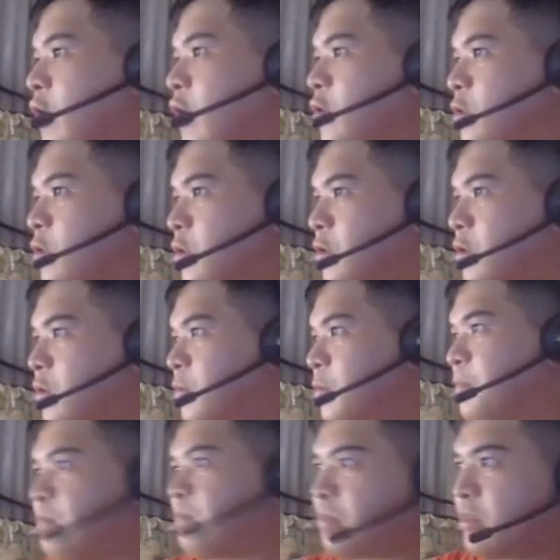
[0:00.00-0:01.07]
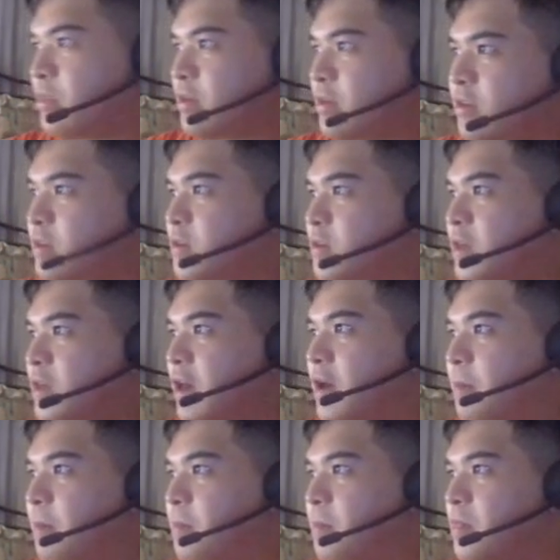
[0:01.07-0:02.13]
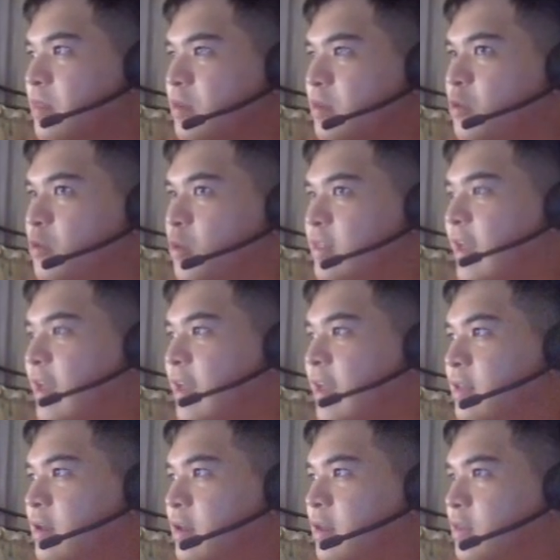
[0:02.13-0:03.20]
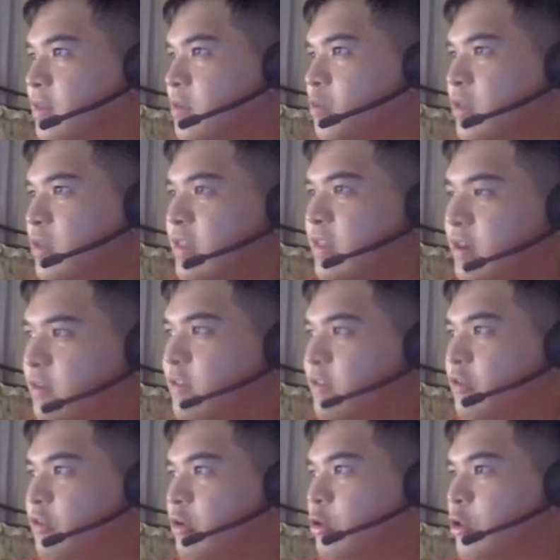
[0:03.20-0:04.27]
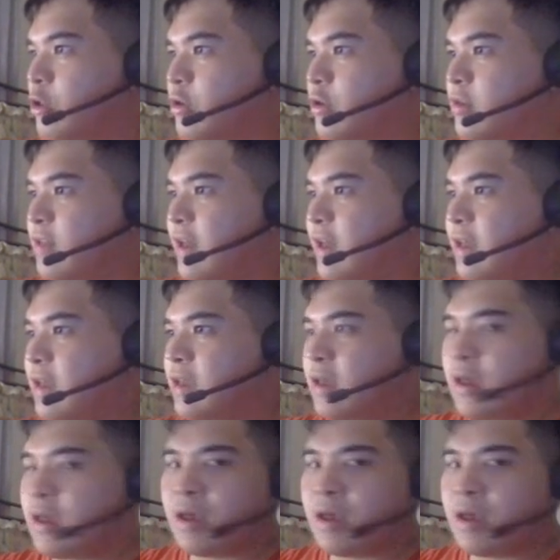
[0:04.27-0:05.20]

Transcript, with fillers: So this is um, this is what the uh, this is what the exterior looks like.